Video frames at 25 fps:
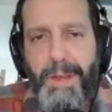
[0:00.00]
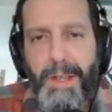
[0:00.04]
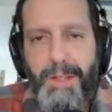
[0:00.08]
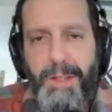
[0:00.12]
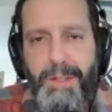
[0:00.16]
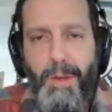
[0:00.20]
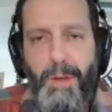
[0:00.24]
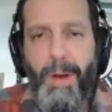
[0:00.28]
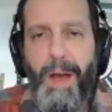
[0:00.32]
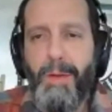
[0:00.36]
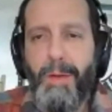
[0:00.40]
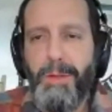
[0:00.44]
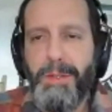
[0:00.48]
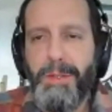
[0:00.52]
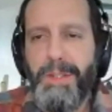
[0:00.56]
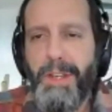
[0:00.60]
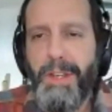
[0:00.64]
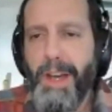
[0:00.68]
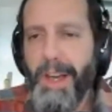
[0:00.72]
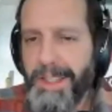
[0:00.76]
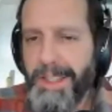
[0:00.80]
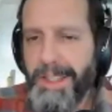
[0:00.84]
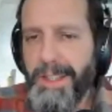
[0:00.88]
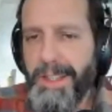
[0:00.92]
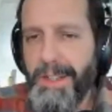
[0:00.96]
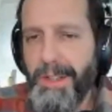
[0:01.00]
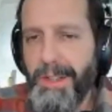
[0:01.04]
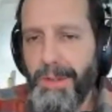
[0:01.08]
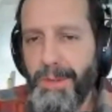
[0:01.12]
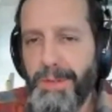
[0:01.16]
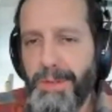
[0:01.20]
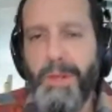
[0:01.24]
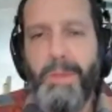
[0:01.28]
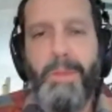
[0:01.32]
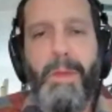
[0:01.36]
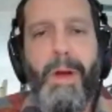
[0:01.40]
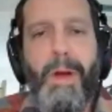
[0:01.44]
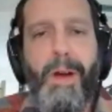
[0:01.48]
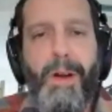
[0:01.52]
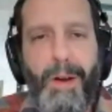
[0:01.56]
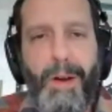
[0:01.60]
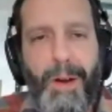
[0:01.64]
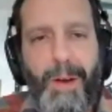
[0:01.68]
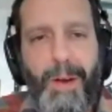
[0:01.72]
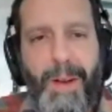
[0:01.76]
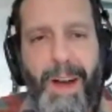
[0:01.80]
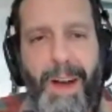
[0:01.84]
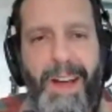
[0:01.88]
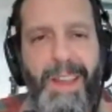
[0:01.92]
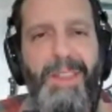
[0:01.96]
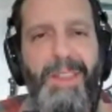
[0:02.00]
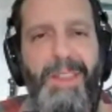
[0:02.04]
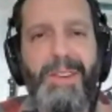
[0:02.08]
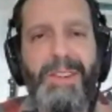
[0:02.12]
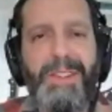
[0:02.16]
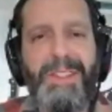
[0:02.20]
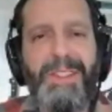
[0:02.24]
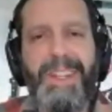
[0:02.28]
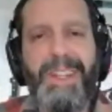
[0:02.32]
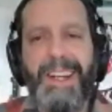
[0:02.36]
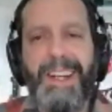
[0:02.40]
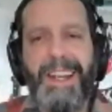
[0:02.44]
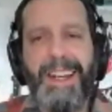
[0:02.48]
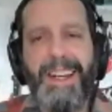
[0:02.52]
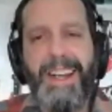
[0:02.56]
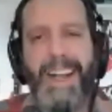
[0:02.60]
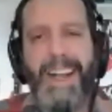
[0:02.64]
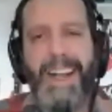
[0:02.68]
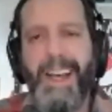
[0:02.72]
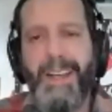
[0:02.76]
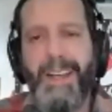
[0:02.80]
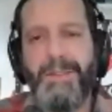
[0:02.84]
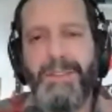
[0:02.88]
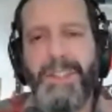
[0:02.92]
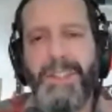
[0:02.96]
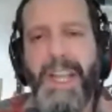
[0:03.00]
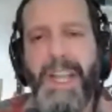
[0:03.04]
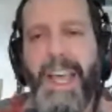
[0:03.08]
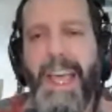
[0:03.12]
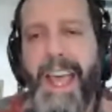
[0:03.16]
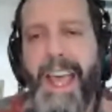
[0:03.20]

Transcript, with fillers: So I will talk to you tomorrow on Thursday Night Knives.